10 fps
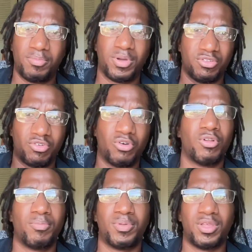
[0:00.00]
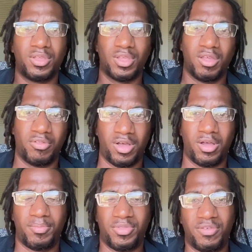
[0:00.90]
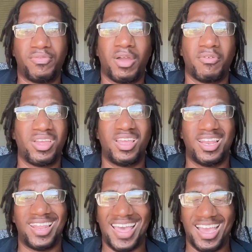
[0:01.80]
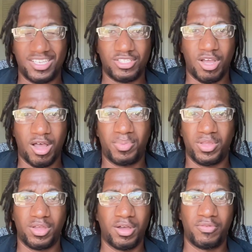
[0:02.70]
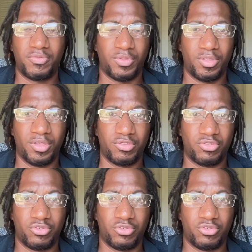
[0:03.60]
but it's going to be the very last topic of this.